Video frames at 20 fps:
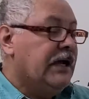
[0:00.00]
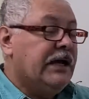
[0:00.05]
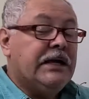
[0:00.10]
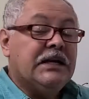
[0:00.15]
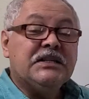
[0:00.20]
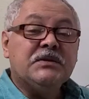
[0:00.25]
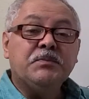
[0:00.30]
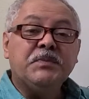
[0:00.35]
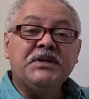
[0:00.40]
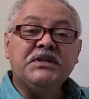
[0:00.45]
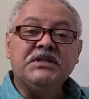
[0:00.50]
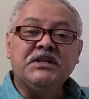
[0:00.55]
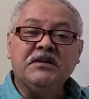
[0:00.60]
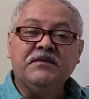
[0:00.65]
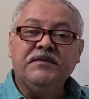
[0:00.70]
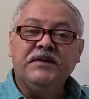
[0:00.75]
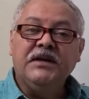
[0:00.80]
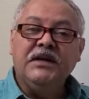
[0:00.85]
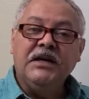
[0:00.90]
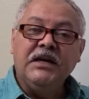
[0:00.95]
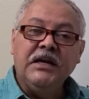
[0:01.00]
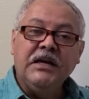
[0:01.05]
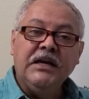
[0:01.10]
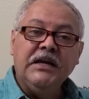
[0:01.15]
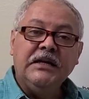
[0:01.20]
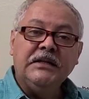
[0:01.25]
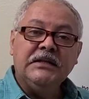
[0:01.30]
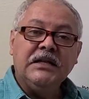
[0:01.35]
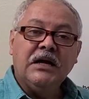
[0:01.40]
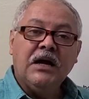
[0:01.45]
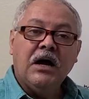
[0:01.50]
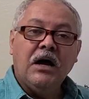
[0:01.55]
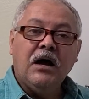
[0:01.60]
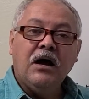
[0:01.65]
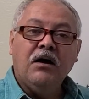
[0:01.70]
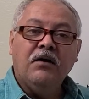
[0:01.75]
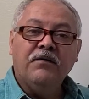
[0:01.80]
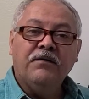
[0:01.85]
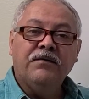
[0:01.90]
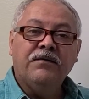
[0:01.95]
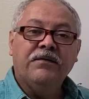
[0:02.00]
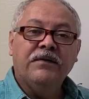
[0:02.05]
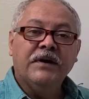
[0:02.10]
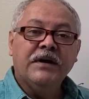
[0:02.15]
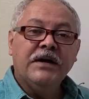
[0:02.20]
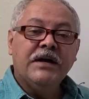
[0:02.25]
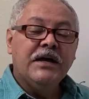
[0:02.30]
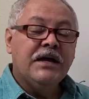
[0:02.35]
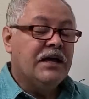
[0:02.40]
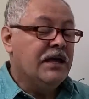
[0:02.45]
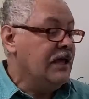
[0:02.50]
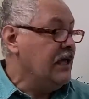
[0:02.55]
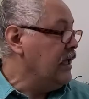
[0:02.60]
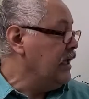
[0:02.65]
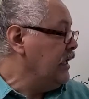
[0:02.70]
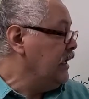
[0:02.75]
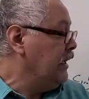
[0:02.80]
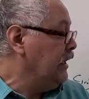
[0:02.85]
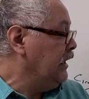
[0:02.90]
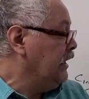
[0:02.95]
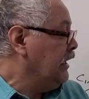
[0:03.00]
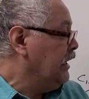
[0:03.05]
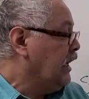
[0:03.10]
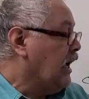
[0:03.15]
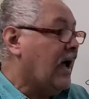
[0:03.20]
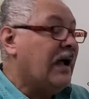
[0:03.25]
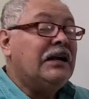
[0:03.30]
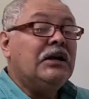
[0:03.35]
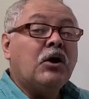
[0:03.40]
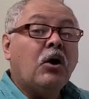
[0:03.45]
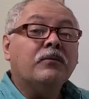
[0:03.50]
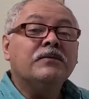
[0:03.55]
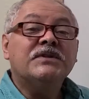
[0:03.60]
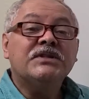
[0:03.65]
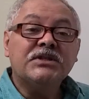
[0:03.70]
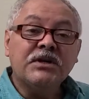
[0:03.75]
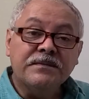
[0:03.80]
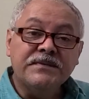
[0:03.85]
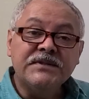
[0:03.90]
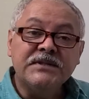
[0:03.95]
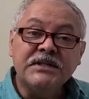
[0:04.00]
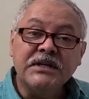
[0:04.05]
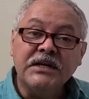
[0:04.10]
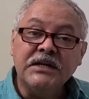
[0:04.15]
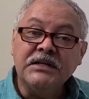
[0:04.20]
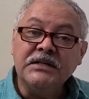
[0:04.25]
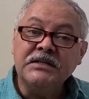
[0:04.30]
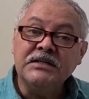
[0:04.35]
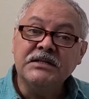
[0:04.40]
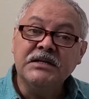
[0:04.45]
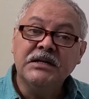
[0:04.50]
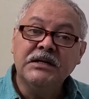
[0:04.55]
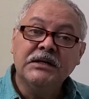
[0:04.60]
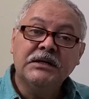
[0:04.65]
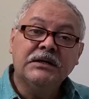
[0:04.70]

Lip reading: a specific heat of a unknown substance,